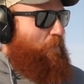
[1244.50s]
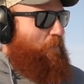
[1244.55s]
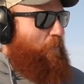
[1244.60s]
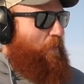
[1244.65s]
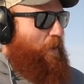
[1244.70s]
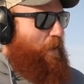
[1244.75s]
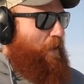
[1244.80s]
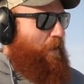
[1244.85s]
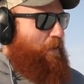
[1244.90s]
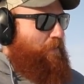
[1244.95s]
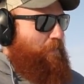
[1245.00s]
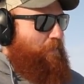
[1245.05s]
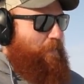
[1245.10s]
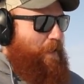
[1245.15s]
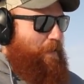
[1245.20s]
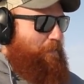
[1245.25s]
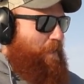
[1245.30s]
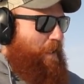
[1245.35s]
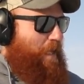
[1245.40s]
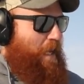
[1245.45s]
But
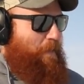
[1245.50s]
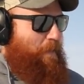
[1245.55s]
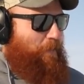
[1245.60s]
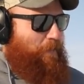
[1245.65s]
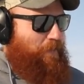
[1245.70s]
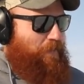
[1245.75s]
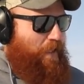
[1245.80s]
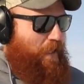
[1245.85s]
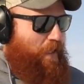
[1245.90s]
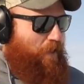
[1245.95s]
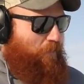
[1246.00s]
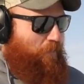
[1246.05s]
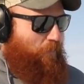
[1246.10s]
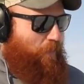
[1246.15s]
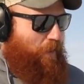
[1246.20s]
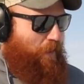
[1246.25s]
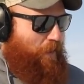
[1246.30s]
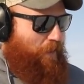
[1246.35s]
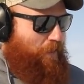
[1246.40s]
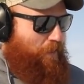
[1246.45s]
sometimes that happens. Hey,
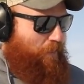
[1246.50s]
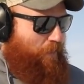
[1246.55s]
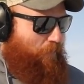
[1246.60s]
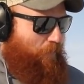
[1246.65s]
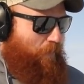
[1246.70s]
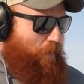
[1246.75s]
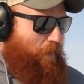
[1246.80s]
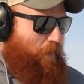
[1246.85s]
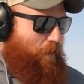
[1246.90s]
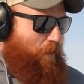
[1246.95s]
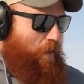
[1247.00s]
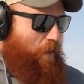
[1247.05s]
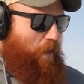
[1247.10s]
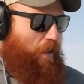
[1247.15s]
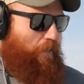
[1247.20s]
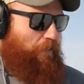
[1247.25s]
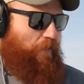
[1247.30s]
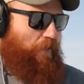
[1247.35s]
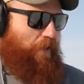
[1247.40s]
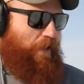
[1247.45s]
what are you gonna do?
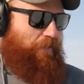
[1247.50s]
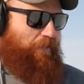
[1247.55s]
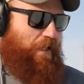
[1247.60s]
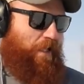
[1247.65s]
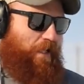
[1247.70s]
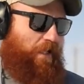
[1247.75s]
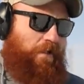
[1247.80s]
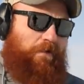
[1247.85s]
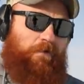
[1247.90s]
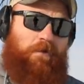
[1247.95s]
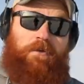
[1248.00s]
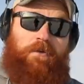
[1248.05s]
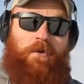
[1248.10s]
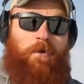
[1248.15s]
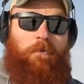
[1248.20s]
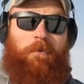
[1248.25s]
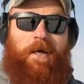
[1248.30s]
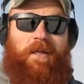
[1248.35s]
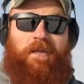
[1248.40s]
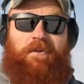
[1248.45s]
If you're left-handed,
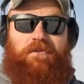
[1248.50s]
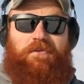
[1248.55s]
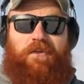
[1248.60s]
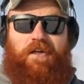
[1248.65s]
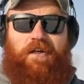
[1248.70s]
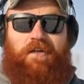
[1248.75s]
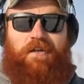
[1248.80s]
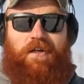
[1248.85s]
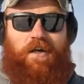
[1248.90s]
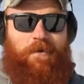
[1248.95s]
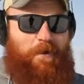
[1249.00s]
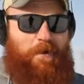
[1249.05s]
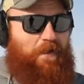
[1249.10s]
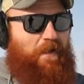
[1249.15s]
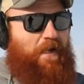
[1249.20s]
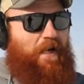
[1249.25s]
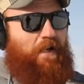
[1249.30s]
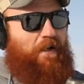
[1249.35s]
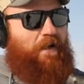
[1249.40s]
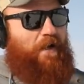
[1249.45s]
don't buy this gun. How about
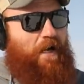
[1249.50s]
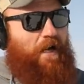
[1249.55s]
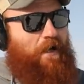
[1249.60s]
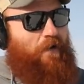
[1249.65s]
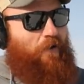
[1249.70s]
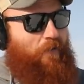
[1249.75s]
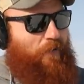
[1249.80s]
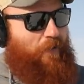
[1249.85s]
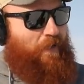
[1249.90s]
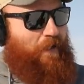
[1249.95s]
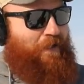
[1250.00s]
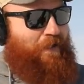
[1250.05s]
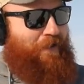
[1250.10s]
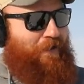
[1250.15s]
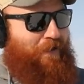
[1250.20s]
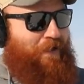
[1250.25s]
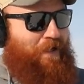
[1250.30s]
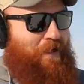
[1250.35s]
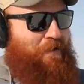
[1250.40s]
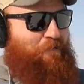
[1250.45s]
that? I don't think
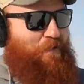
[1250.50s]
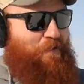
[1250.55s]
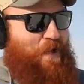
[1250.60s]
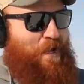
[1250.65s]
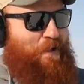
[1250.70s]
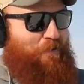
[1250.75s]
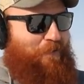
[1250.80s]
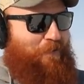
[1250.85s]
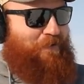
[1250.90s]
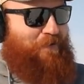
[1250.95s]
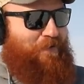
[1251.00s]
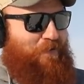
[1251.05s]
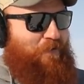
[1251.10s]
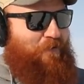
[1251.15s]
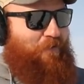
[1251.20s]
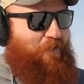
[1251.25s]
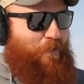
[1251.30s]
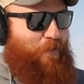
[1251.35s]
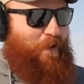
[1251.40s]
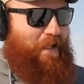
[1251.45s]
you're gonna be able to
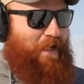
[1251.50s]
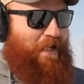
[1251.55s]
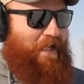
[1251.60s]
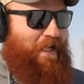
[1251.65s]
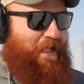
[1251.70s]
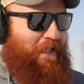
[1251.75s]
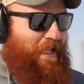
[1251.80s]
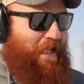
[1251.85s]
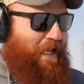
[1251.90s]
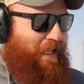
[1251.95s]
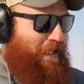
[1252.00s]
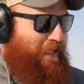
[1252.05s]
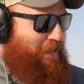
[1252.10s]
avoid hitting that.